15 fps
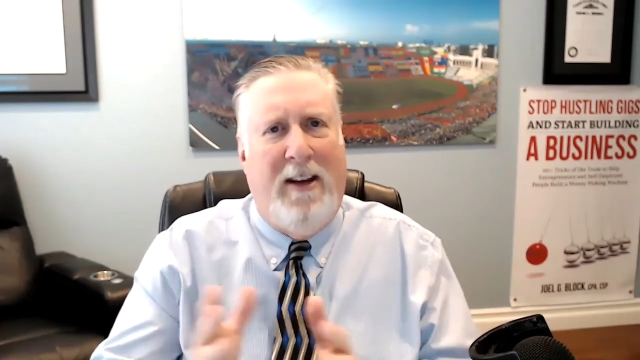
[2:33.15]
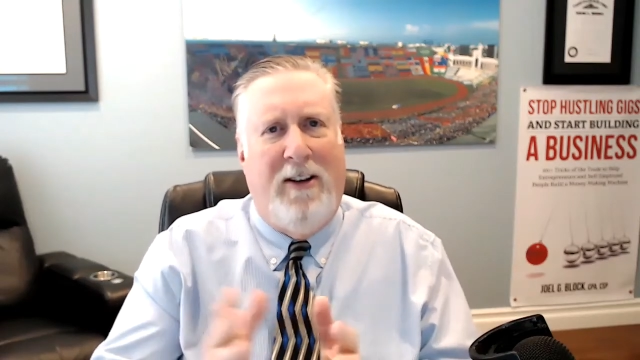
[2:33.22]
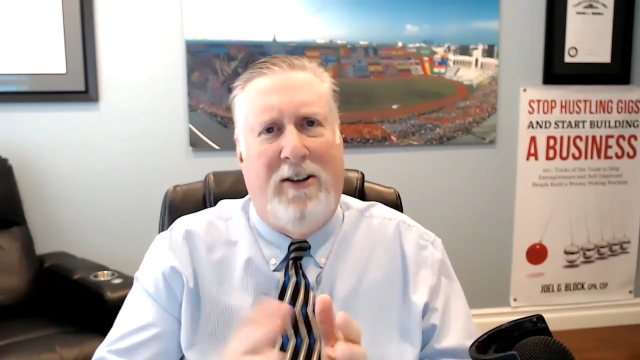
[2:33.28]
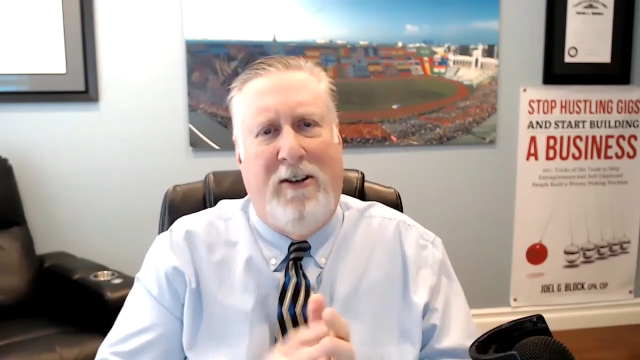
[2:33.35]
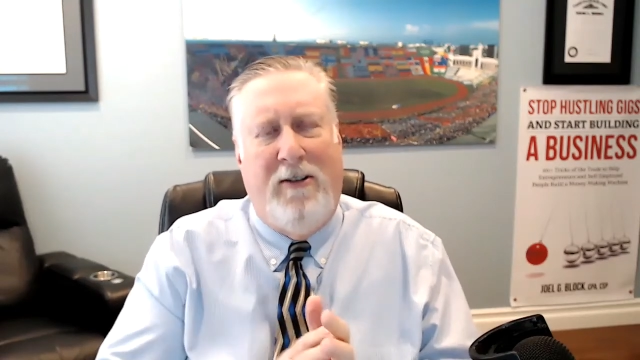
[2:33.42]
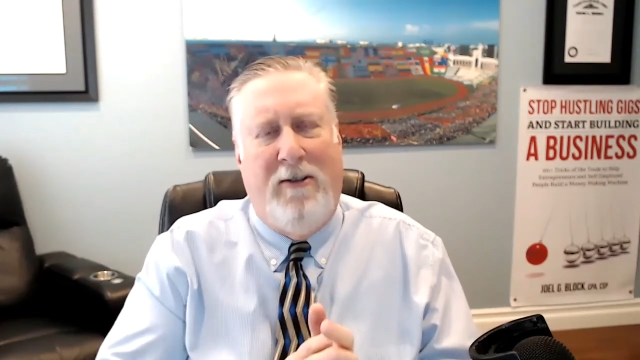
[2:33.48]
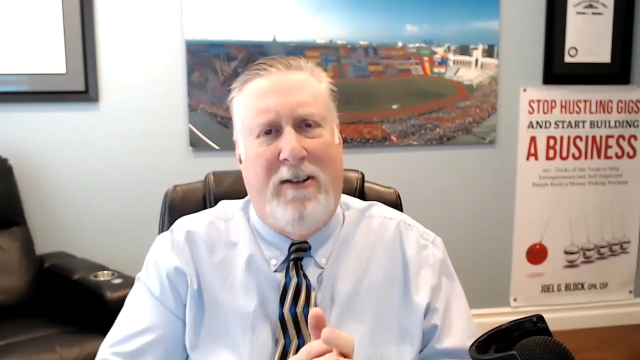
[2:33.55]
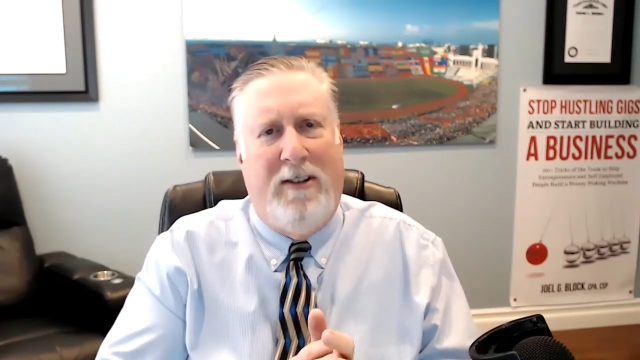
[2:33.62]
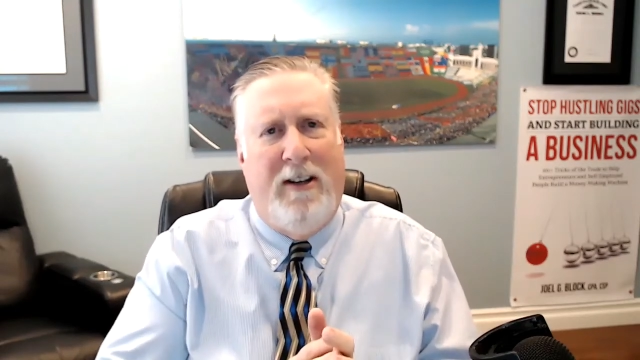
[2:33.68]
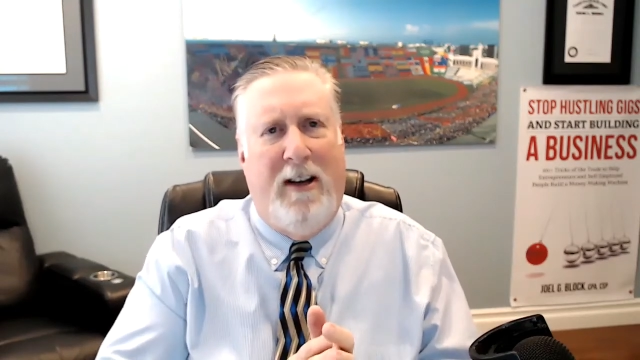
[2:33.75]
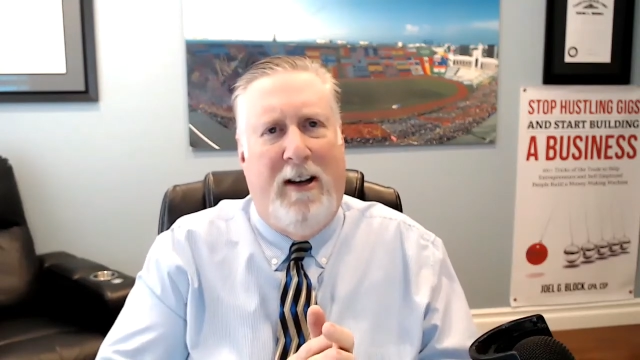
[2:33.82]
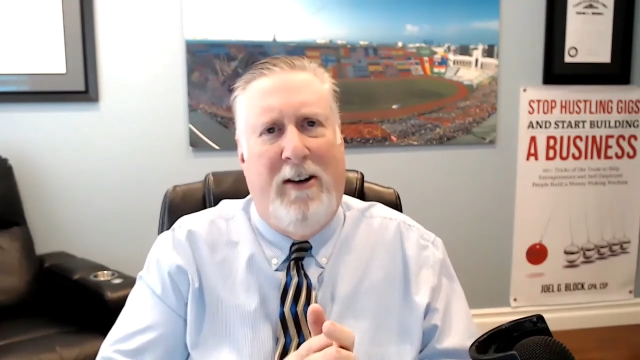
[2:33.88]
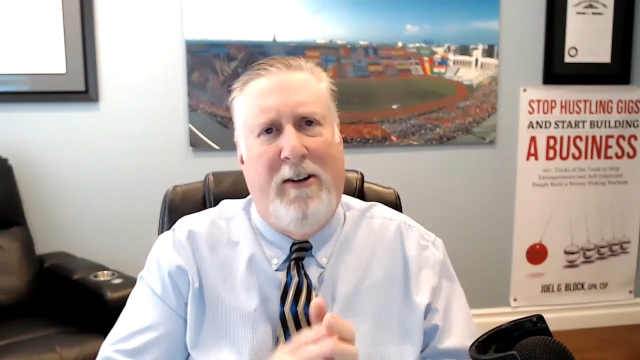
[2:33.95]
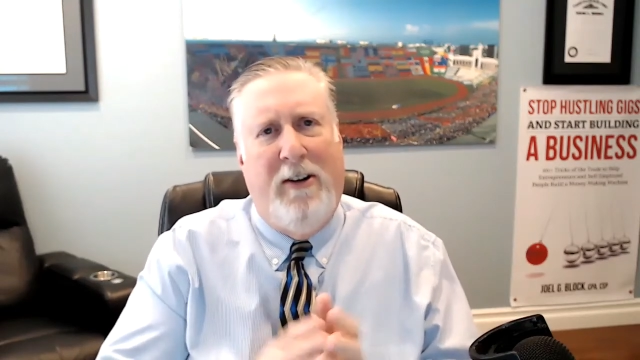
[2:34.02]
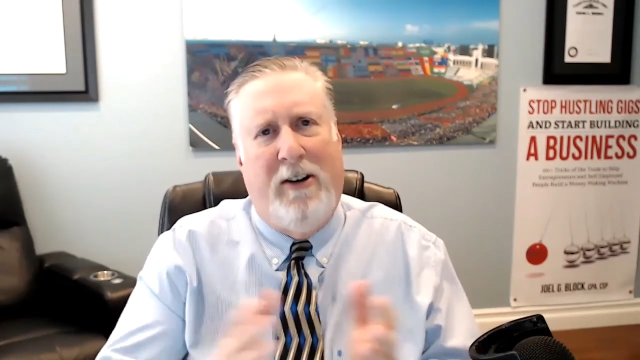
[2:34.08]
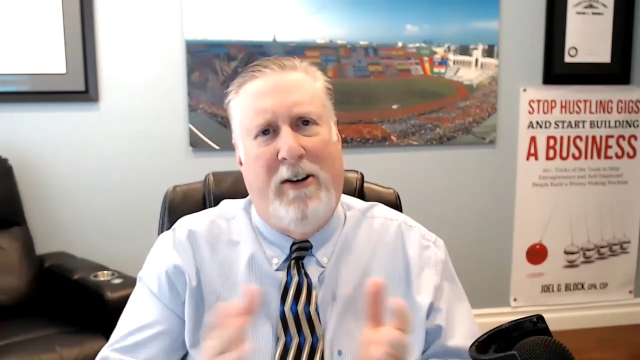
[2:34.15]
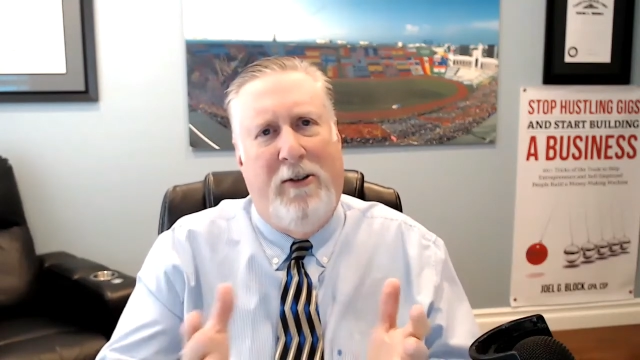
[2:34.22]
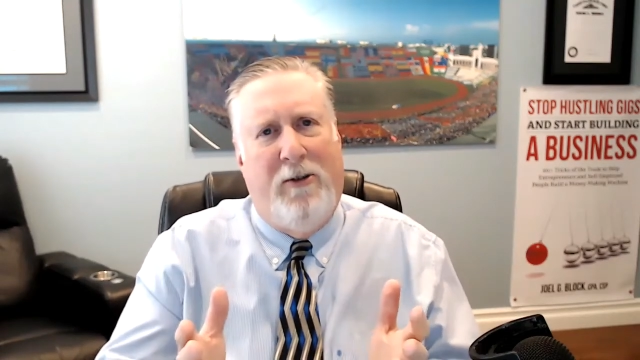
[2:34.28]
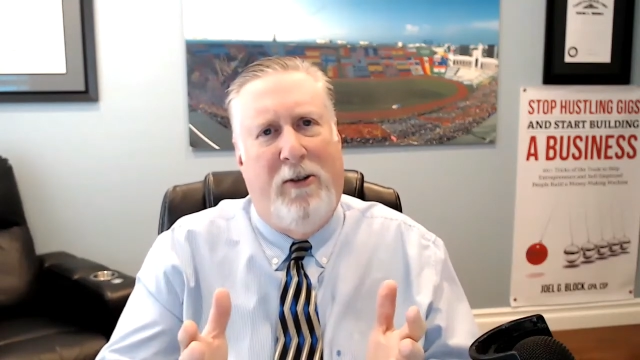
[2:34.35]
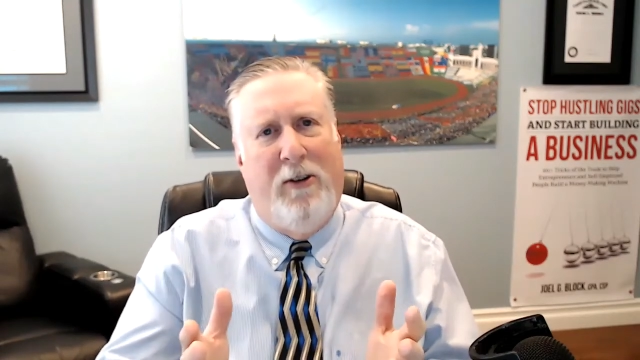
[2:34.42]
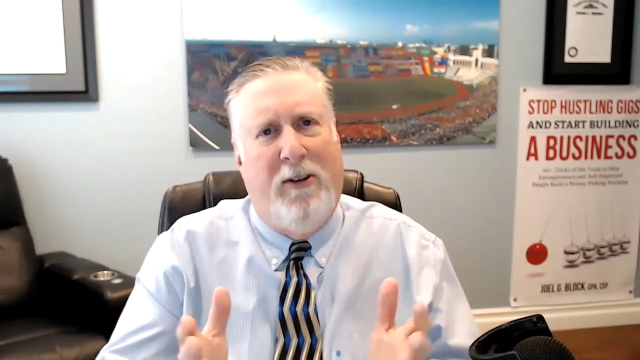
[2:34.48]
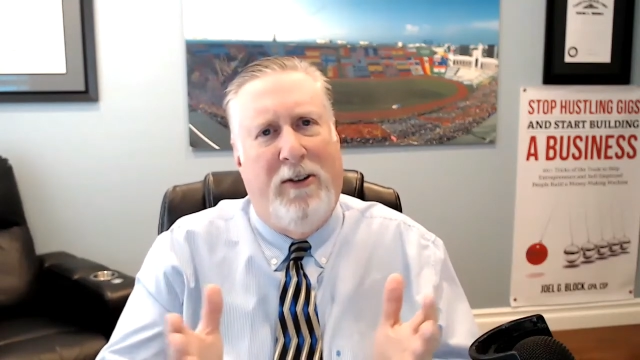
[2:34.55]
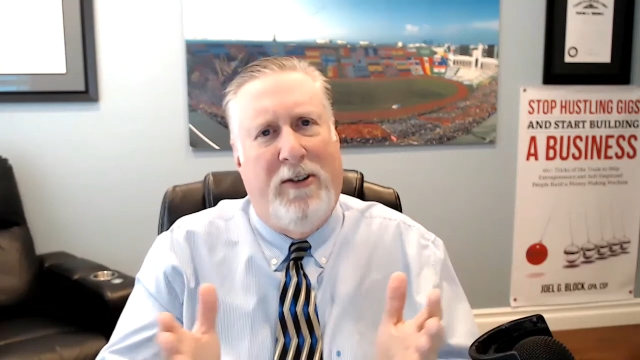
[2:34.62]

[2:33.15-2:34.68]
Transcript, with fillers: issues under control.